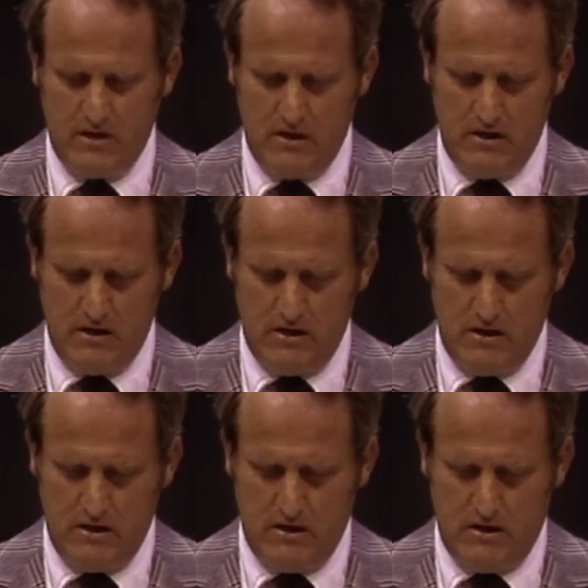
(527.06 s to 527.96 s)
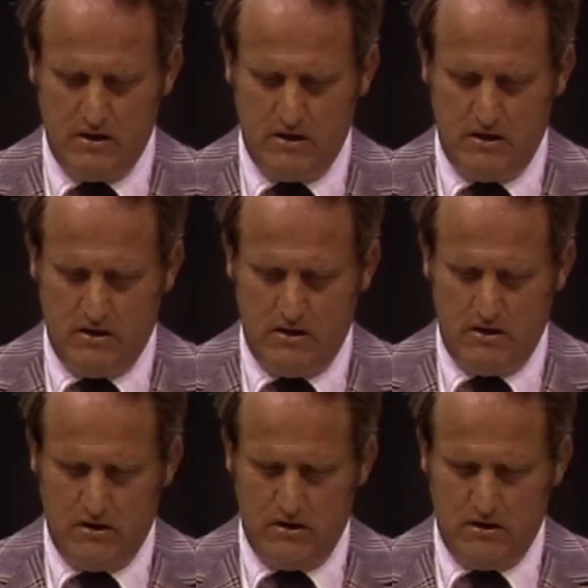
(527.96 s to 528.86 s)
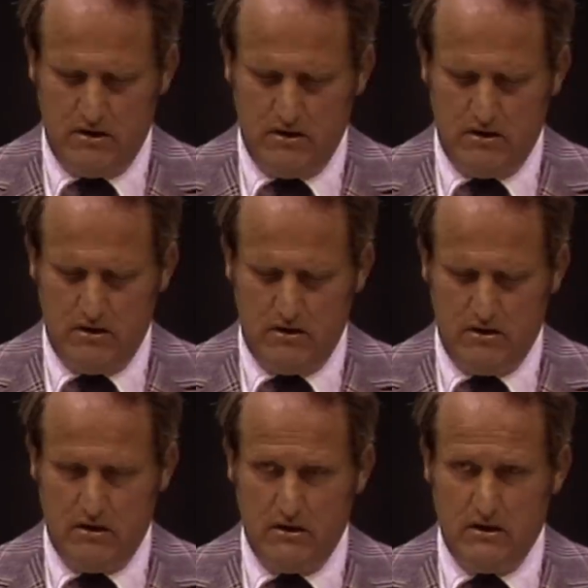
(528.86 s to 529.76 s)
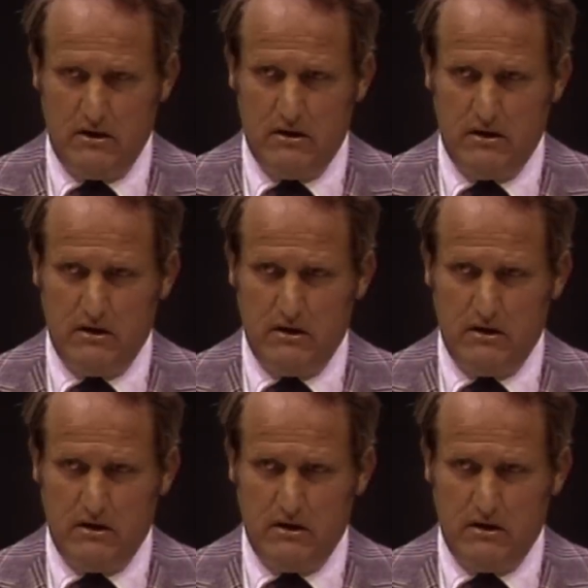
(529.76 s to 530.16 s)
[no speech]